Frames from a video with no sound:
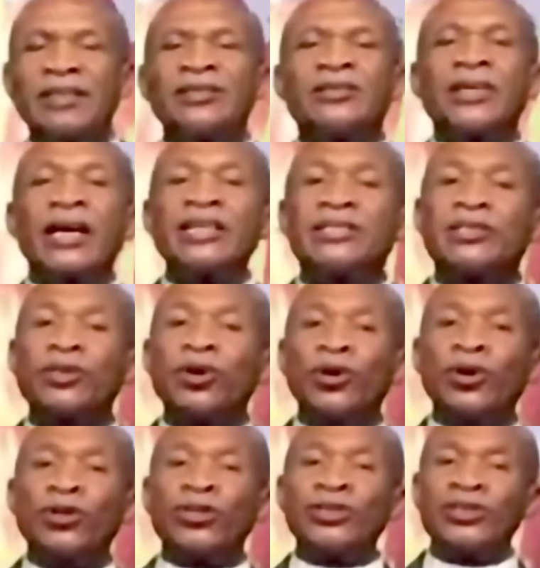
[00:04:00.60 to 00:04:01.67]
Christ's
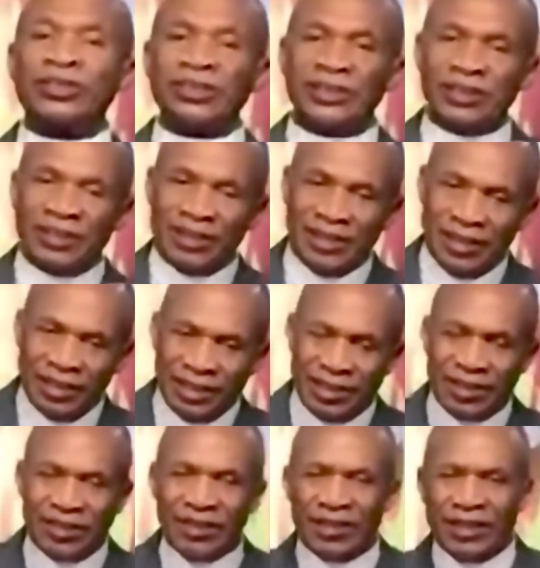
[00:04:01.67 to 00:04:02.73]
own,
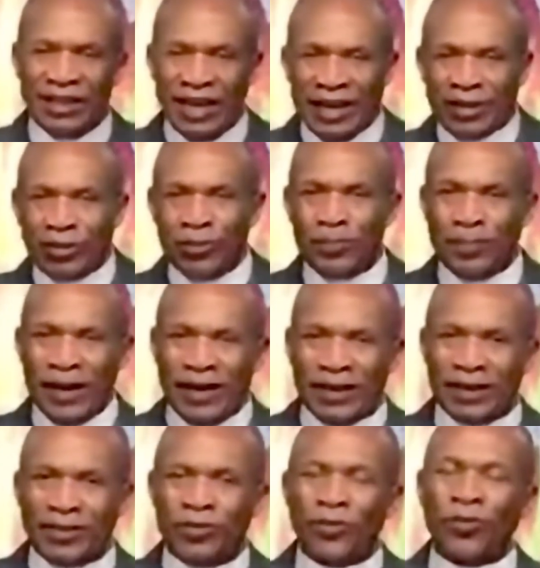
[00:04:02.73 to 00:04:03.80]
it's narrow path,
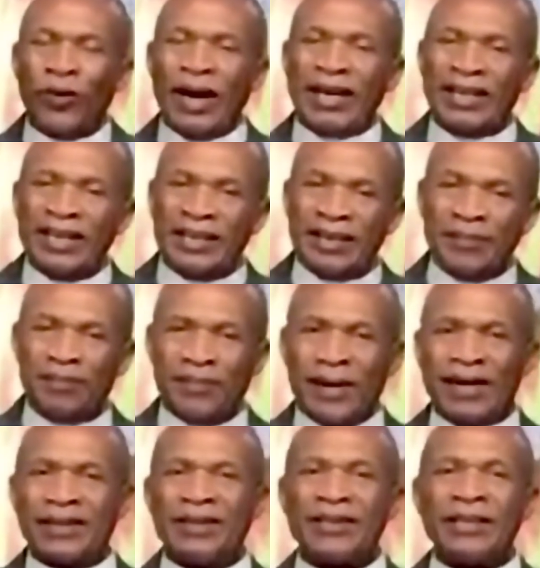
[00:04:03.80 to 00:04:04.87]
winding
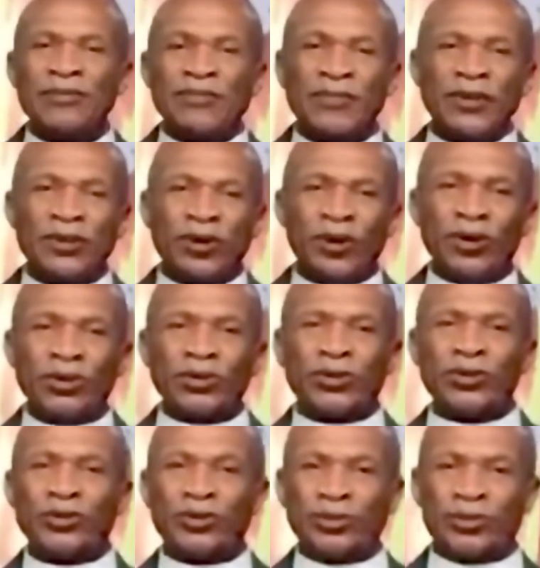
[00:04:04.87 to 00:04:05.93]
path,
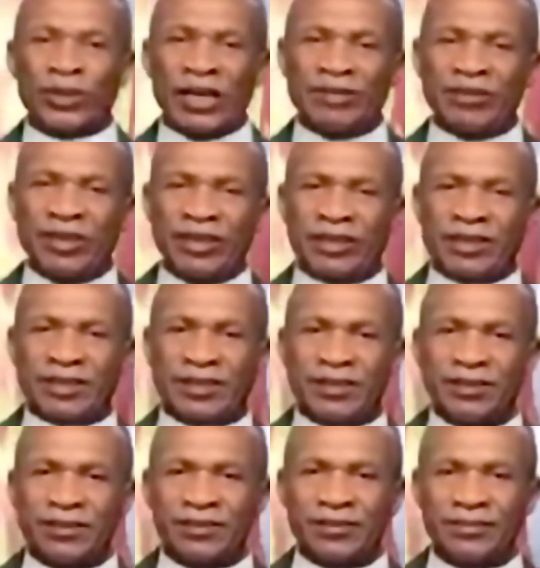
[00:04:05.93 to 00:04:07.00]
difficult to traverse.
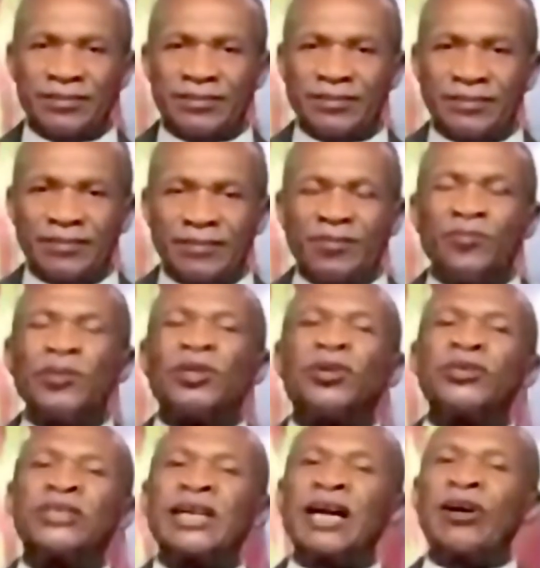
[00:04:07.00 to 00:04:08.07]

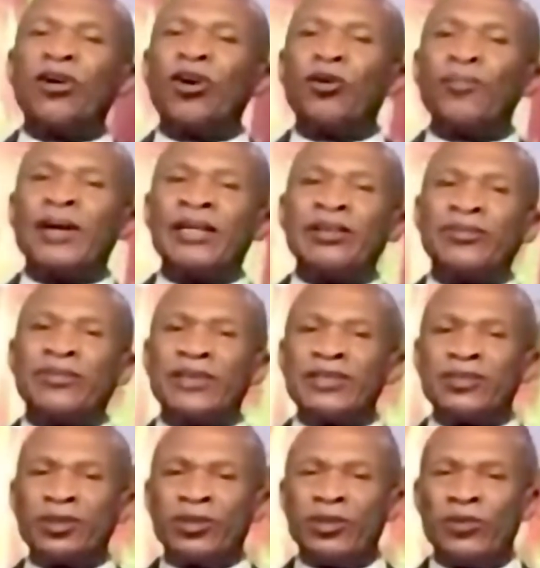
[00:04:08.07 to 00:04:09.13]
Because there are all manner of
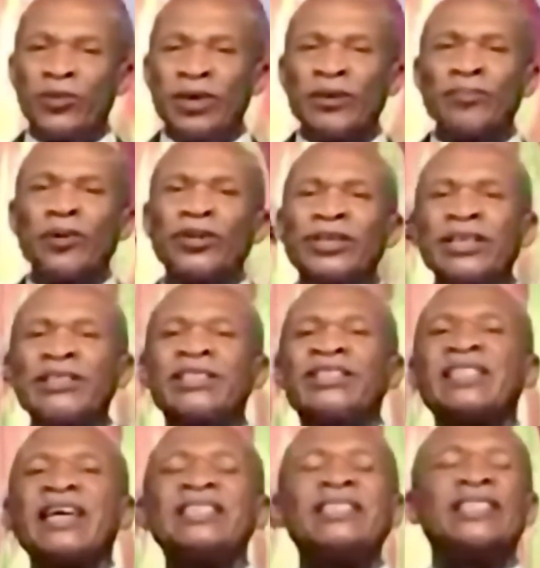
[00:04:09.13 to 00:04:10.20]
things on the way. But the
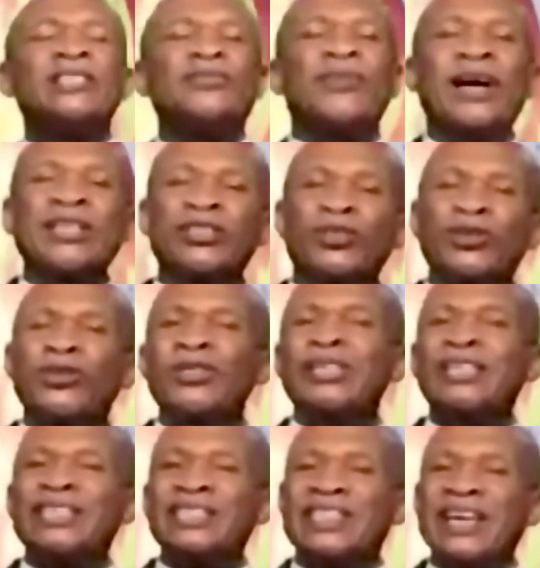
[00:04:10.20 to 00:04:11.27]
satisfaction
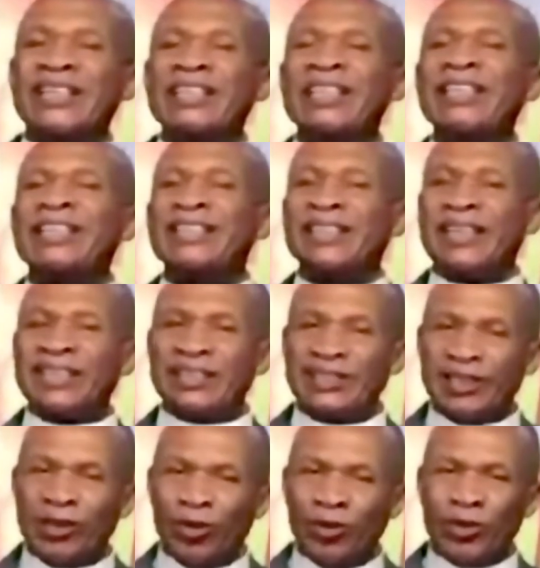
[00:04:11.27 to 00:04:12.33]
is that there
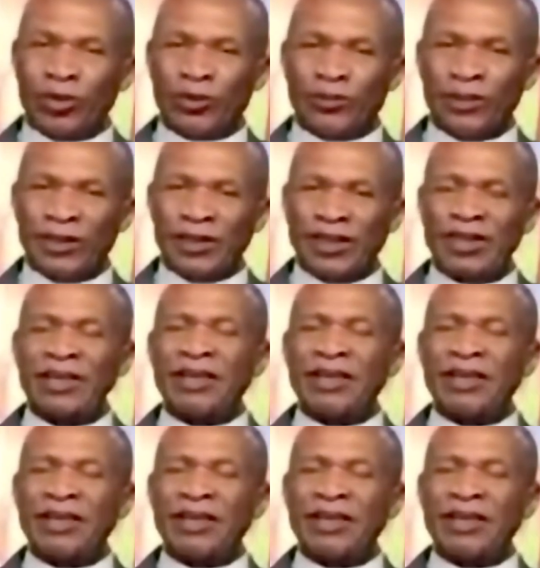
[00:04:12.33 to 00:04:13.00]
is the Holy Spirit.